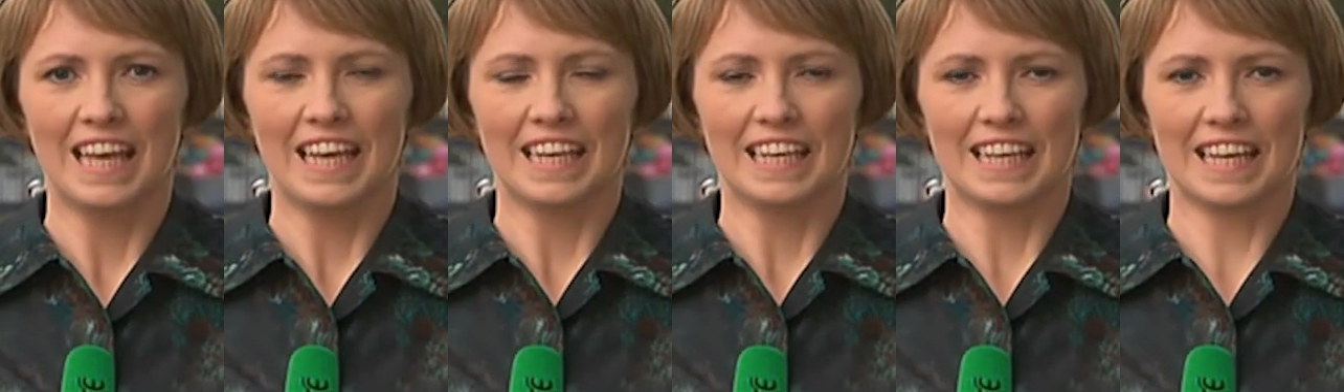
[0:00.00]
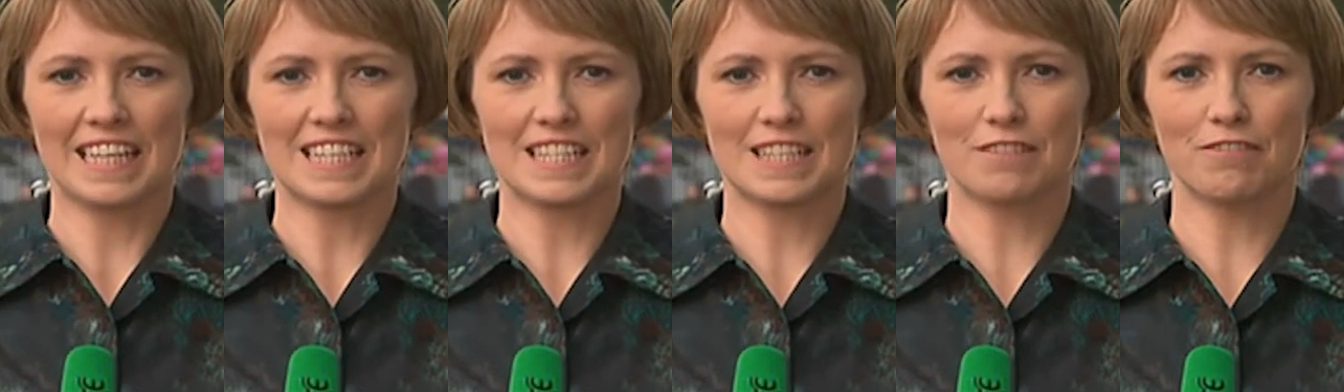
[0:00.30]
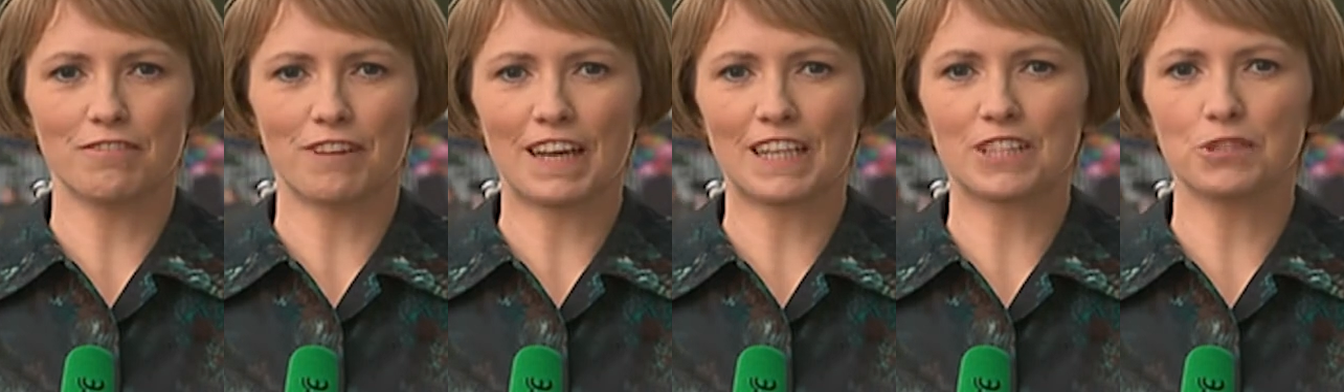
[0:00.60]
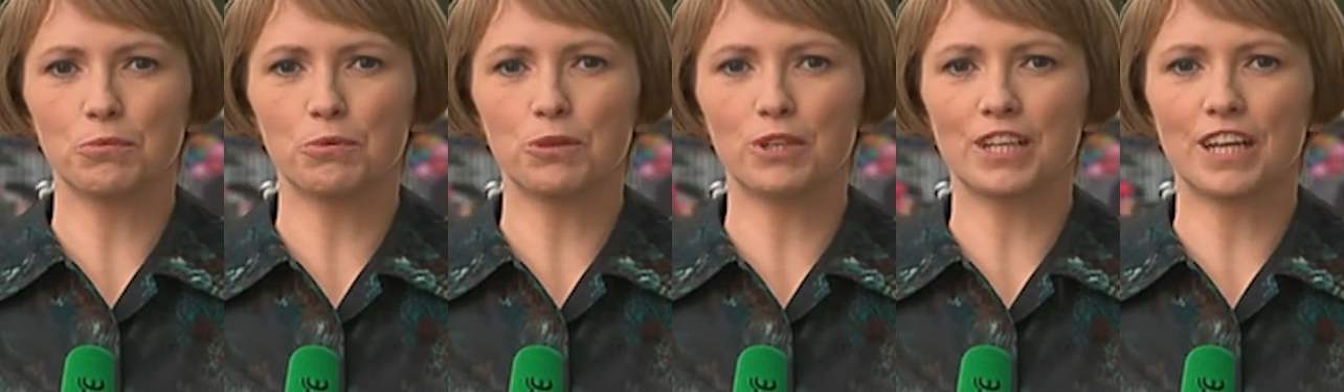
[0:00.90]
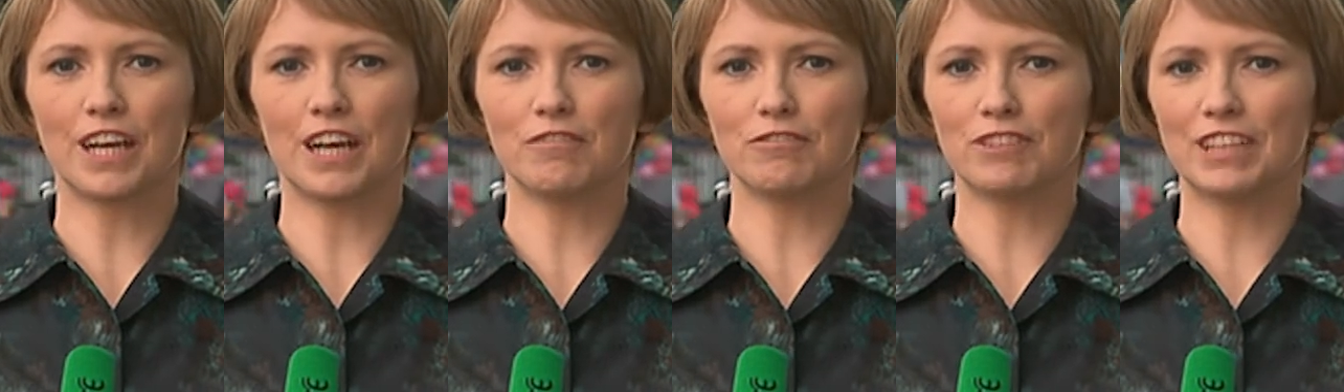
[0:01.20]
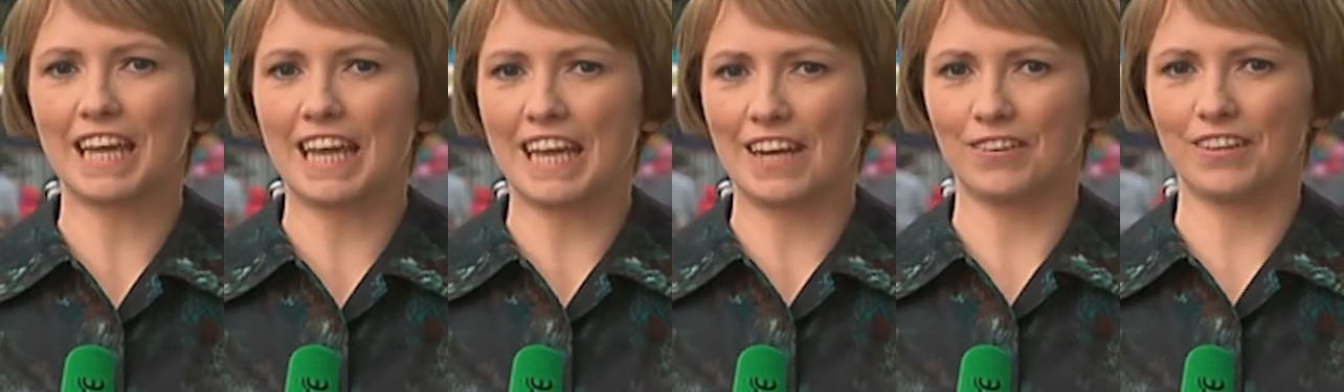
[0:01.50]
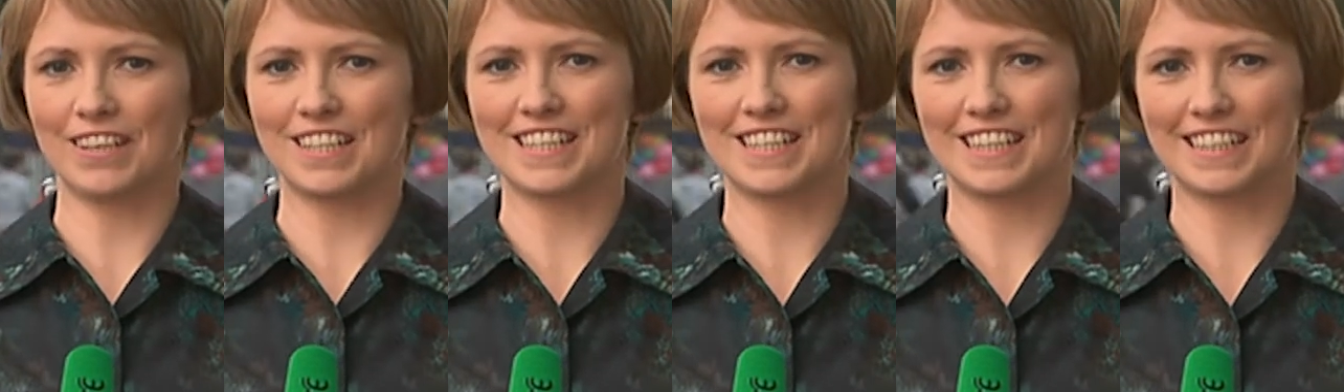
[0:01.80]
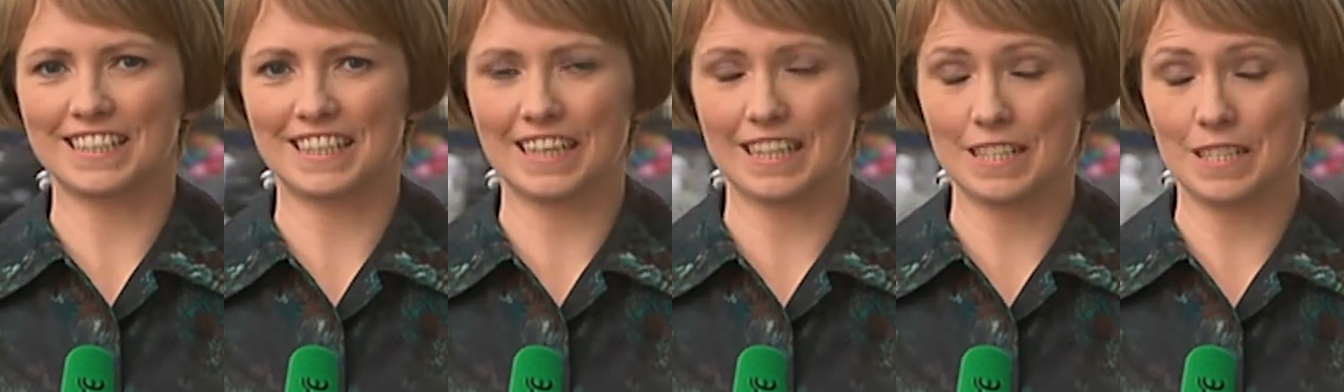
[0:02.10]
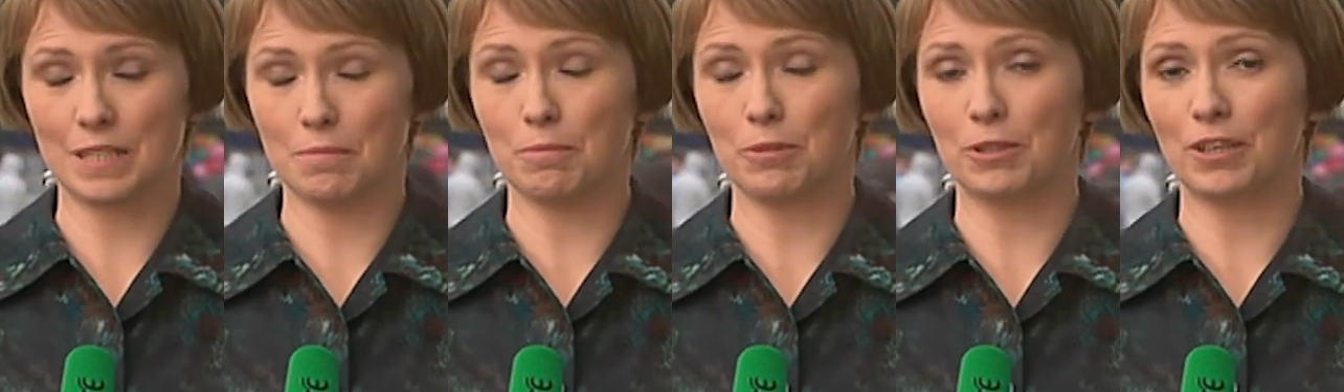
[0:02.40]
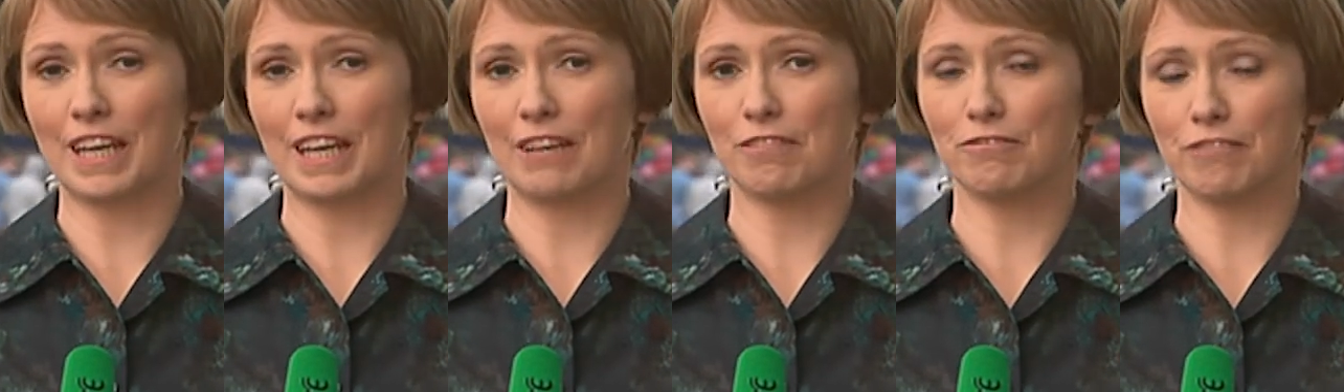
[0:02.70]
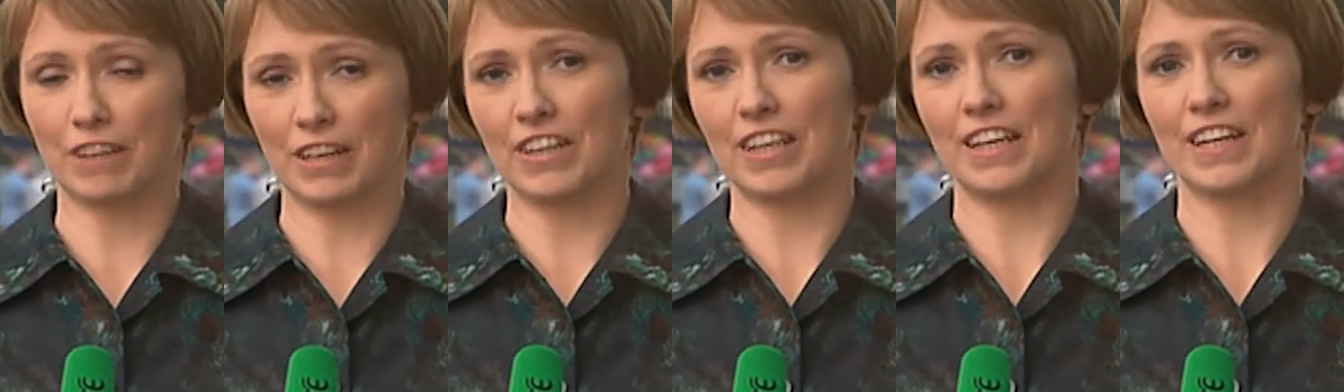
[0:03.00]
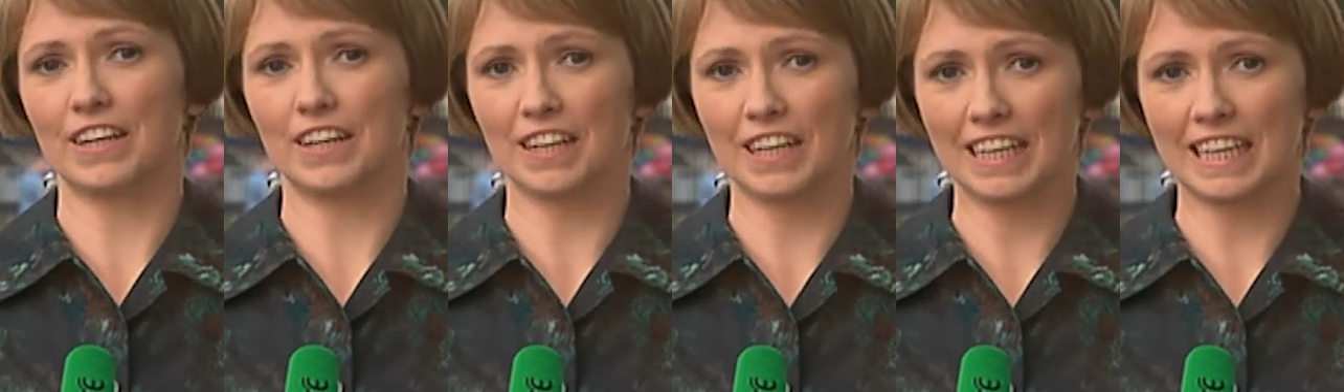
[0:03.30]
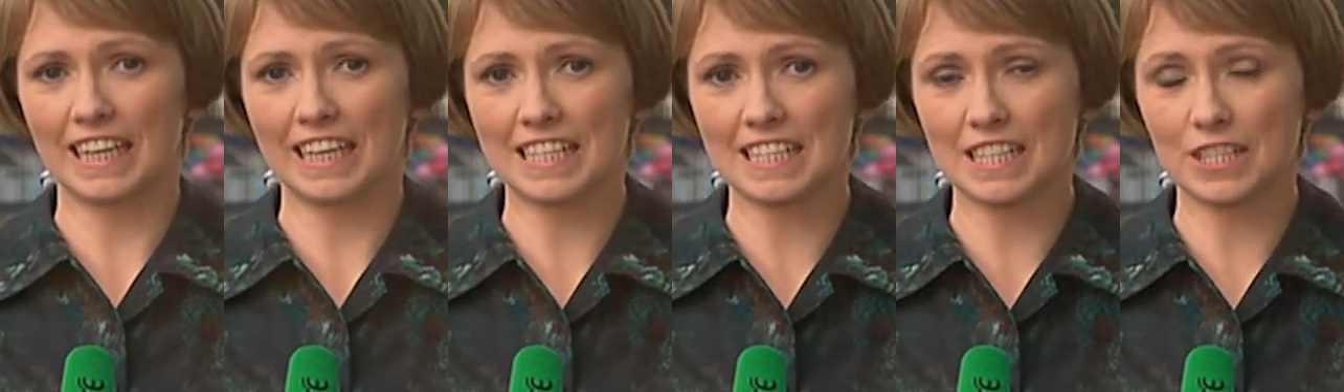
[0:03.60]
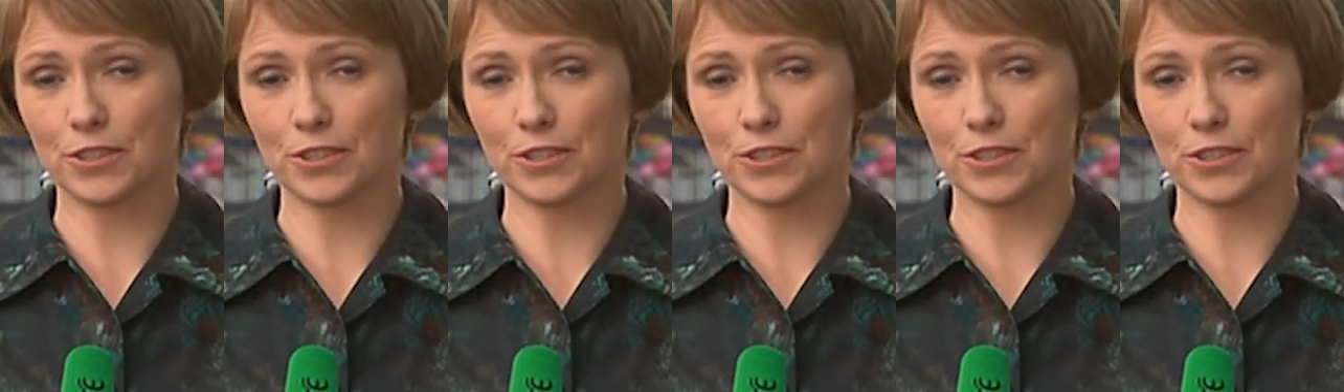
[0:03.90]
Yes, in fact, one of the areas that tends to book out very early is the